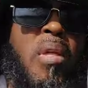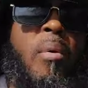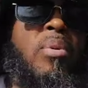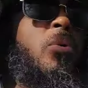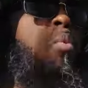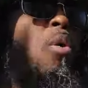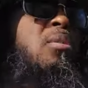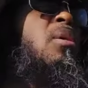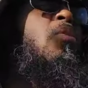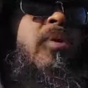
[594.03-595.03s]
It was a
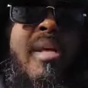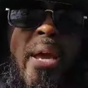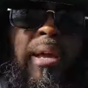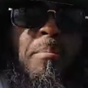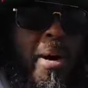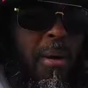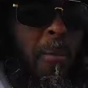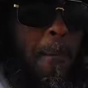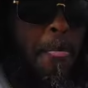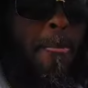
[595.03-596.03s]
war zone when he came back,
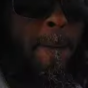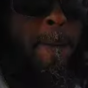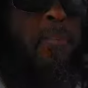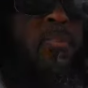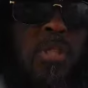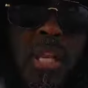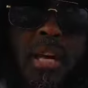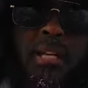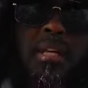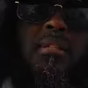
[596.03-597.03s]
just
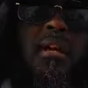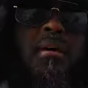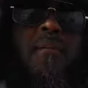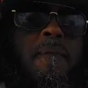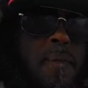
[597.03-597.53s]
like it is now.